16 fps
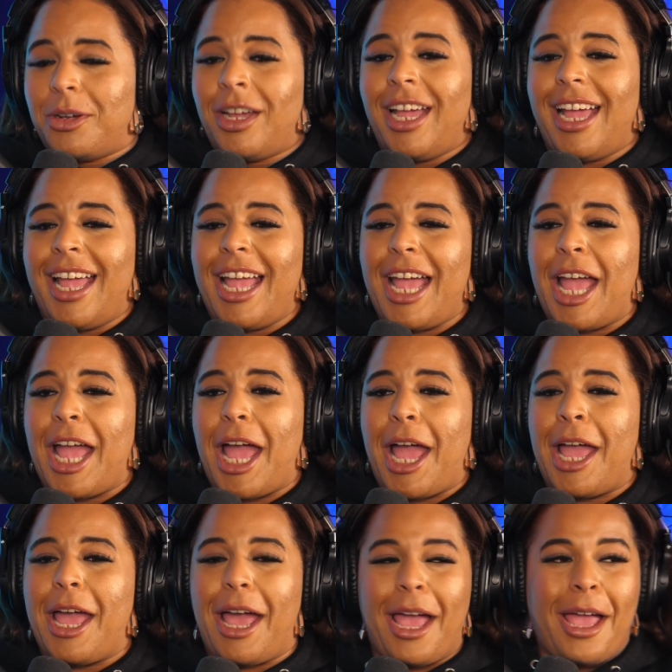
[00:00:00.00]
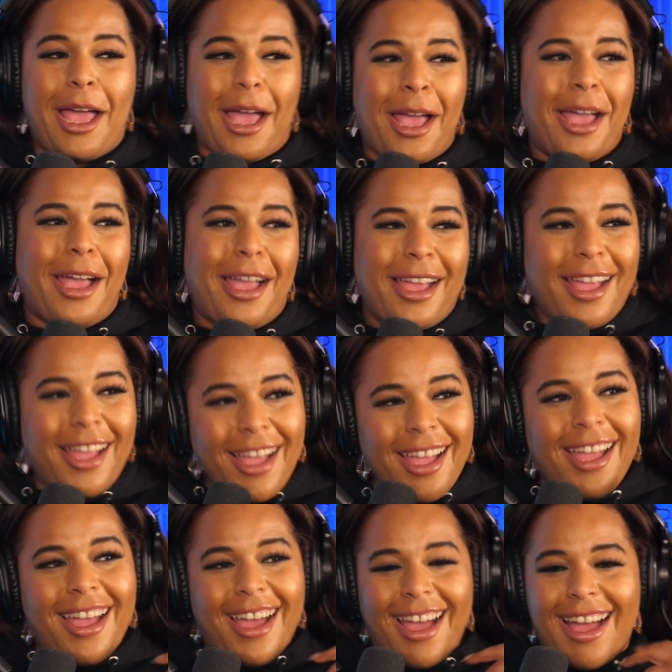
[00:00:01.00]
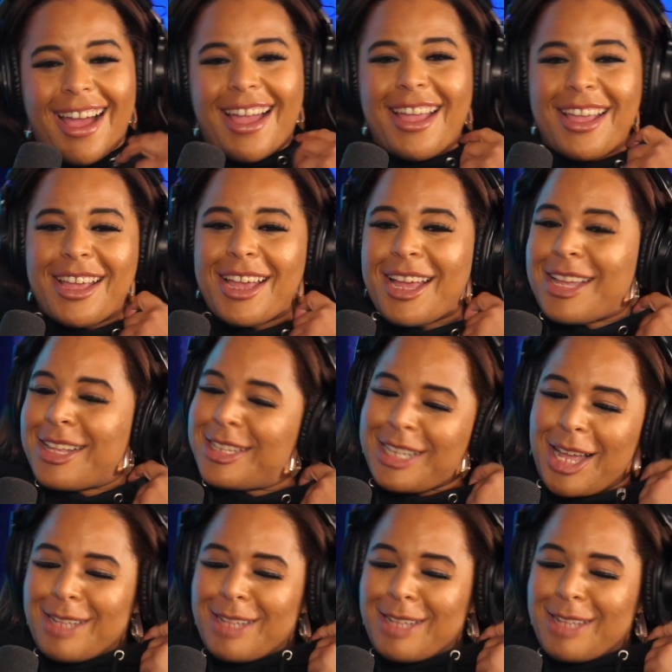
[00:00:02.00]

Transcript: that is not true. She said, "Girl, I'm unmarried, huh?